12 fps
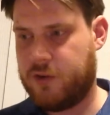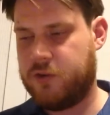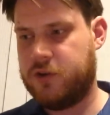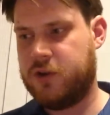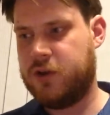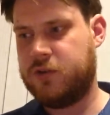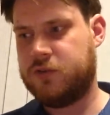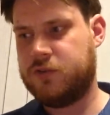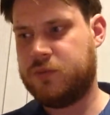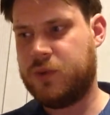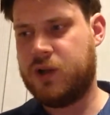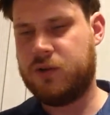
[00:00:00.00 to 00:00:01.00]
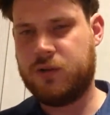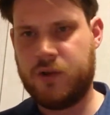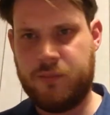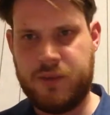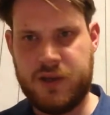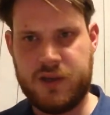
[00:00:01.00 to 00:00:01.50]
on the nose as well. A
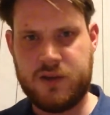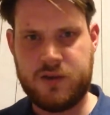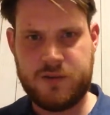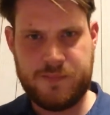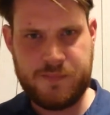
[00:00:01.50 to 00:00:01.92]
big